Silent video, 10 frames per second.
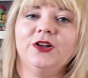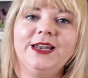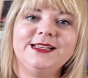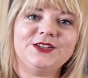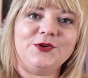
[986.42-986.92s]
or
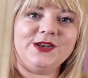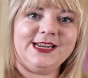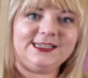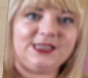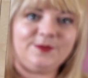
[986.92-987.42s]
let's go
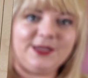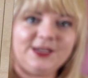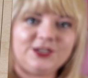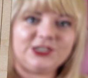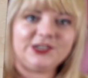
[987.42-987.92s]
knit at the
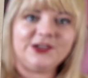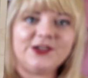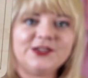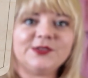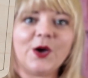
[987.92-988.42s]
beach.
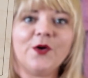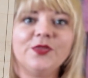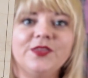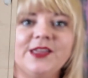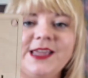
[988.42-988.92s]
So
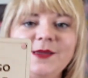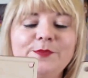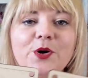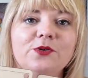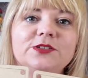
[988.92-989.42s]
on the
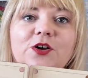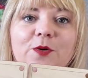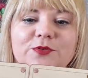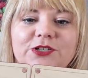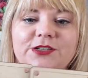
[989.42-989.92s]
box
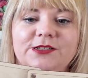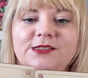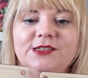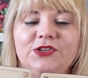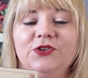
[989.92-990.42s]

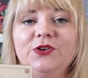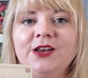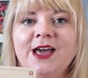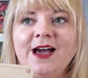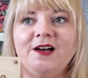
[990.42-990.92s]
options, you
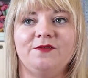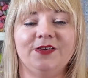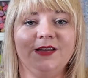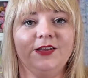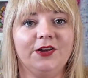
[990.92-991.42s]
can
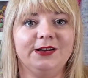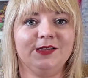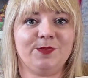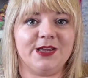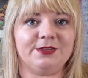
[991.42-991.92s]

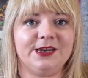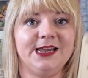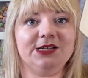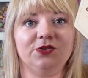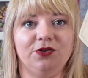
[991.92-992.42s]
either pick the
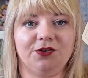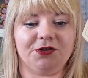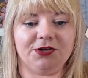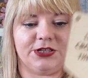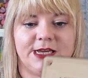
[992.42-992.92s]
knit or the
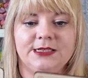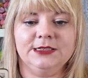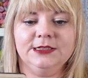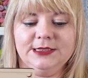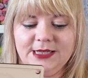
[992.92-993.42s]
crochet.
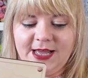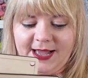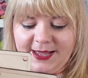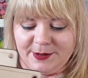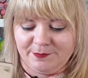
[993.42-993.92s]

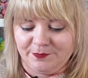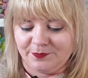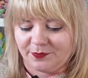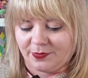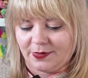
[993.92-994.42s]
And
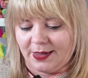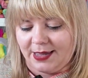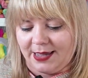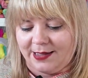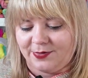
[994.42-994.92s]

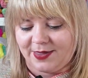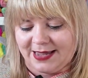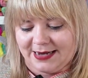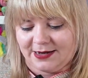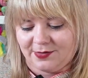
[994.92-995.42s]

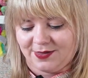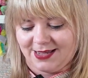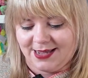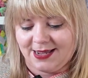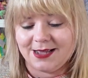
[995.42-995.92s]
then
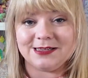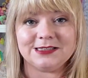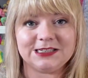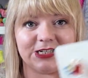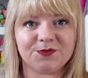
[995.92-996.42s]
the
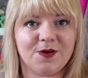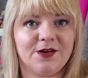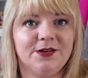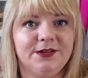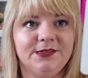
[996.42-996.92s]
stitch
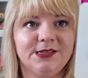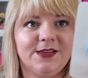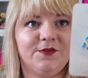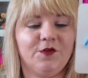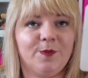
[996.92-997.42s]
markers,
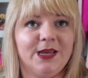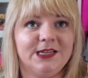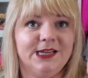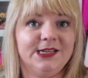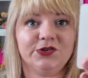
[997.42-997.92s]
if you've picked
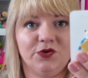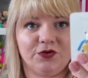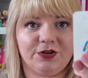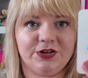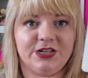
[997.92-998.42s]
knit or
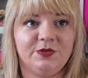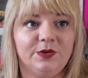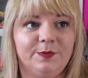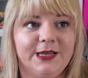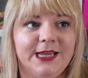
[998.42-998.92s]
crochet,
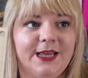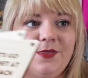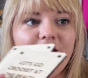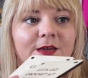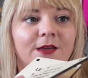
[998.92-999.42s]
will be
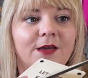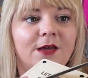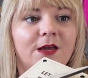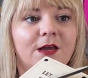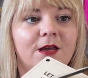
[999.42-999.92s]
either
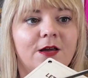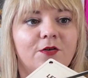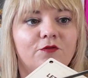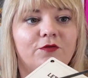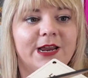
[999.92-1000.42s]

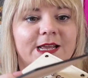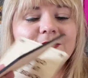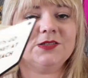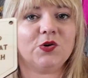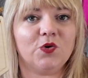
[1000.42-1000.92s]

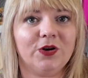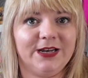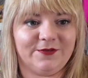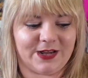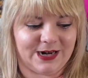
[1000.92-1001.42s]
rings or
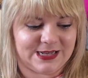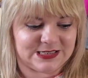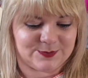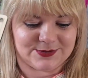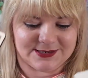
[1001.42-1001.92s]
lever
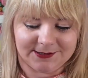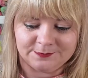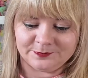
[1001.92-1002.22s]
clasps.